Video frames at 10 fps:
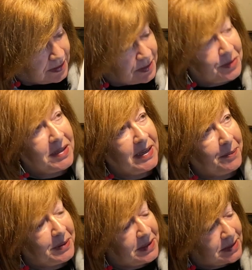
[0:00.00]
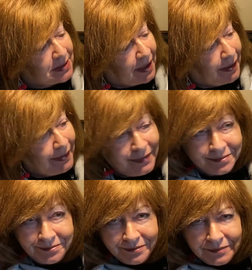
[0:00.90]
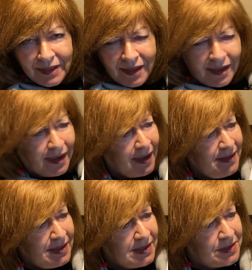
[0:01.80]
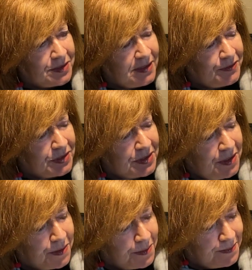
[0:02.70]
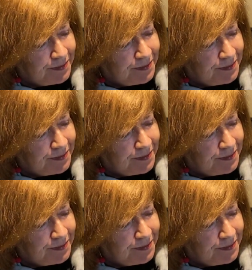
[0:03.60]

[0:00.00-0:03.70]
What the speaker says: looking up at the sky. I think he's looking for snow.